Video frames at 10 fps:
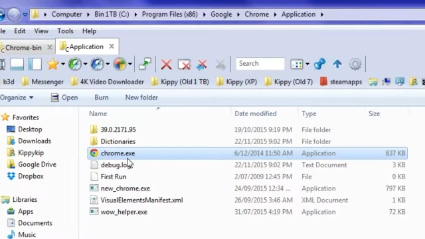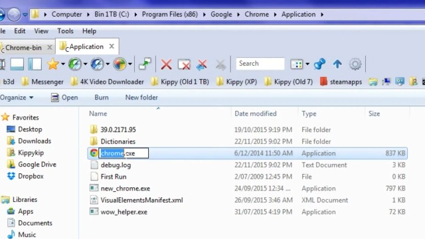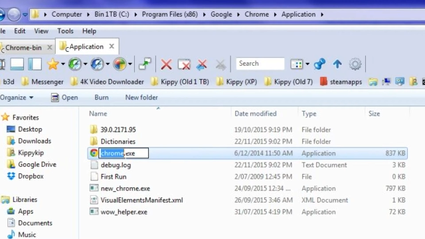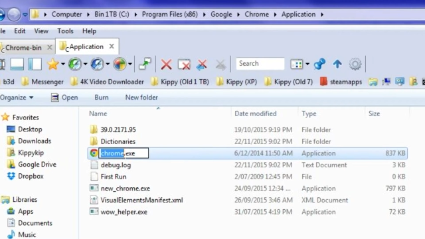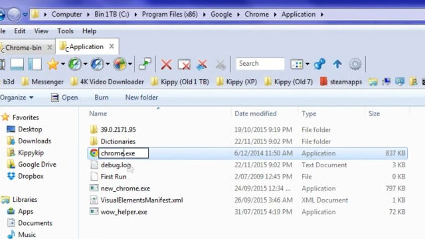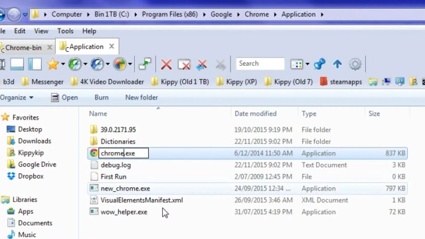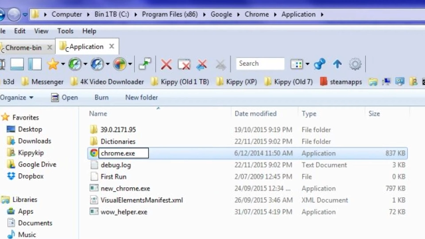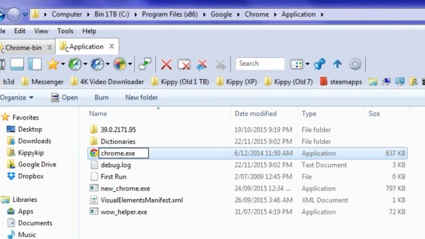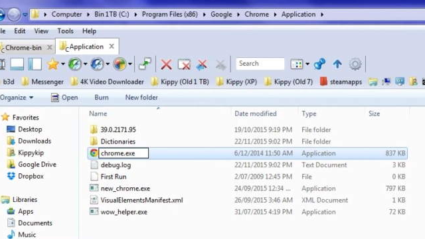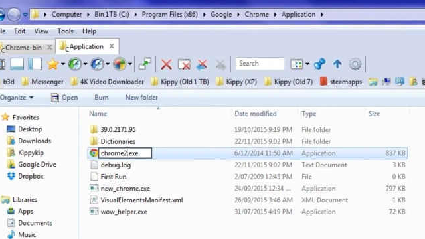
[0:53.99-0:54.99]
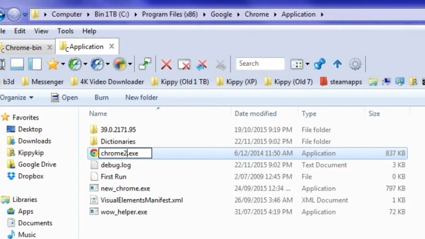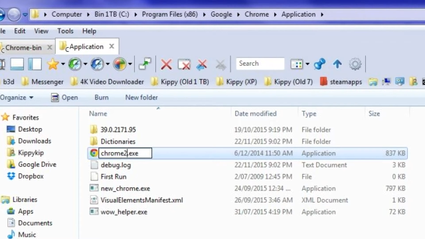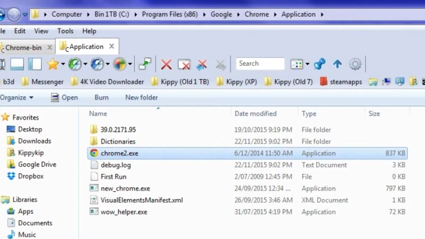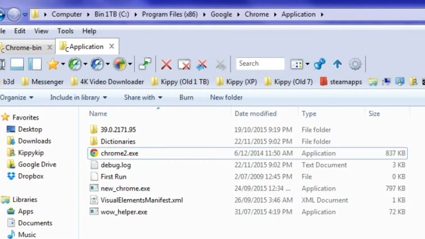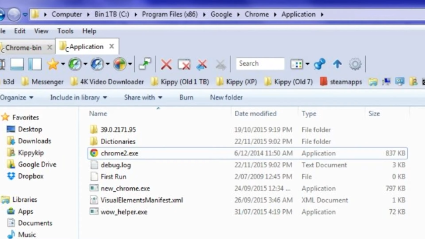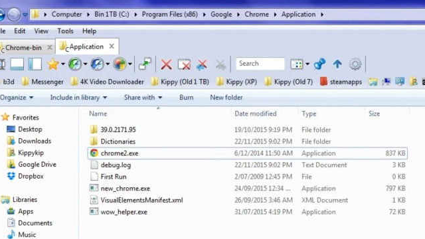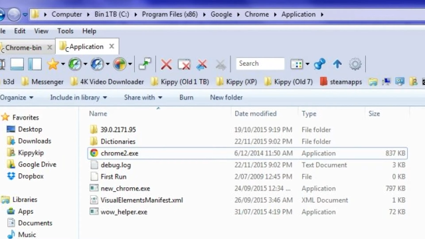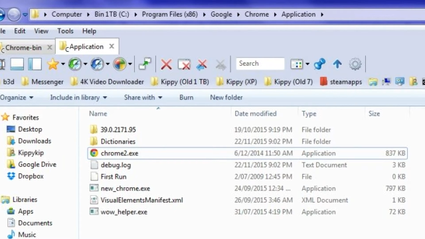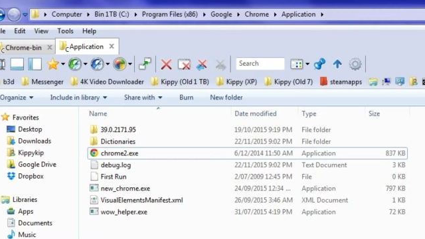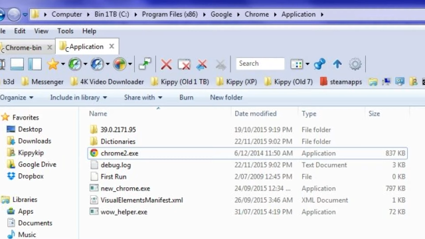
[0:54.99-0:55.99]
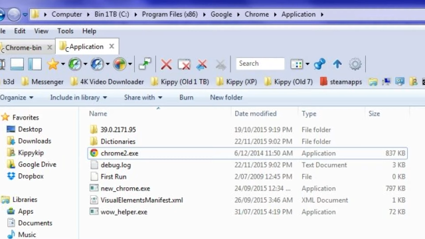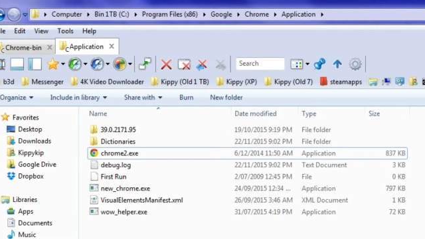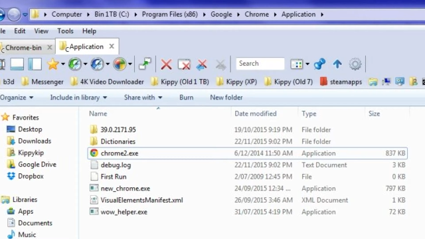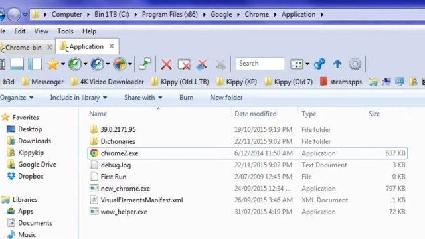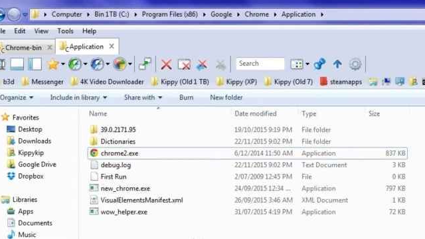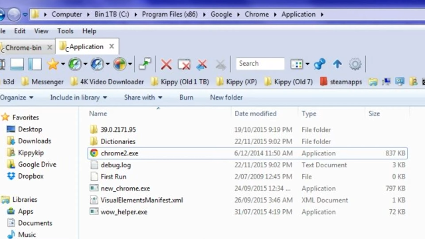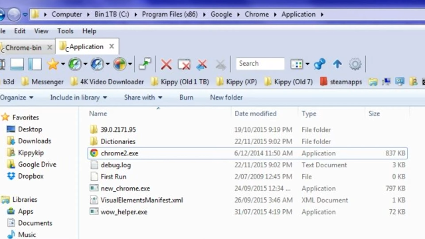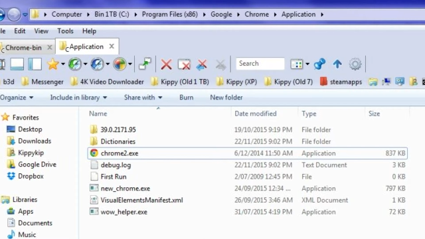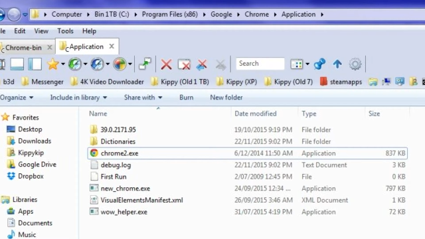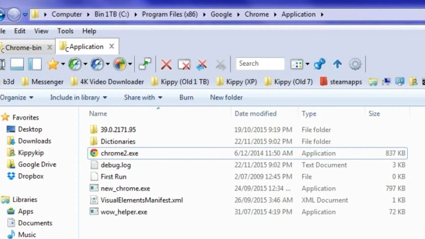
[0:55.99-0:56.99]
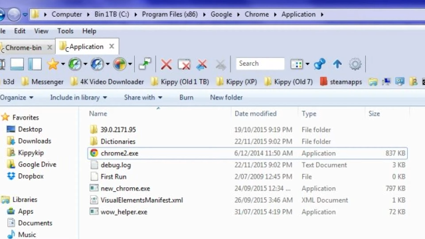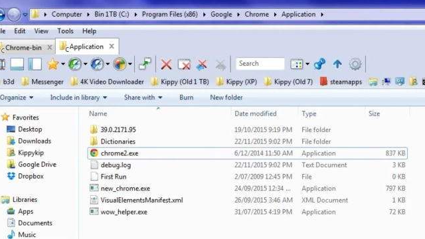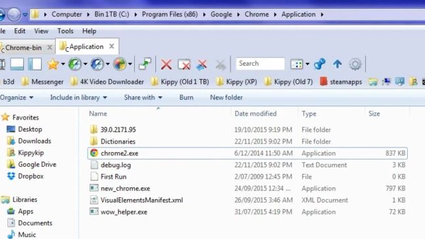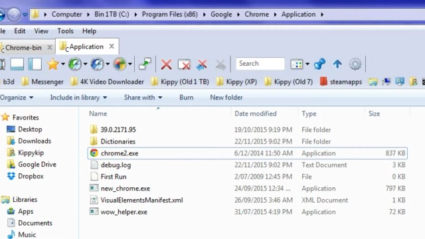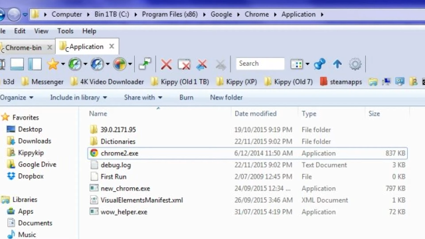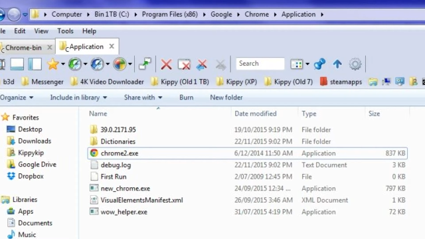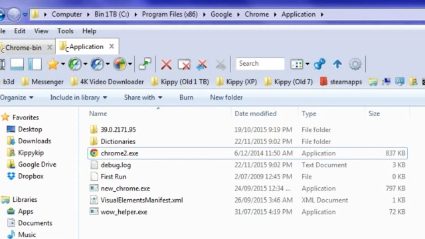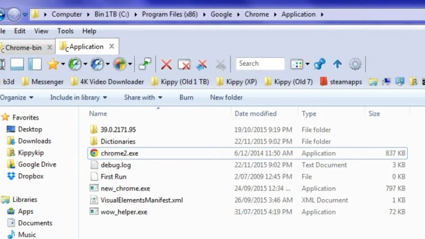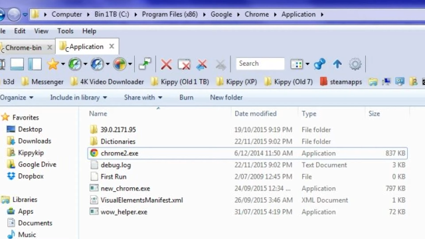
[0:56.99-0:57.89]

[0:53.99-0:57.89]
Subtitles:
Nobody's mouth can be seen.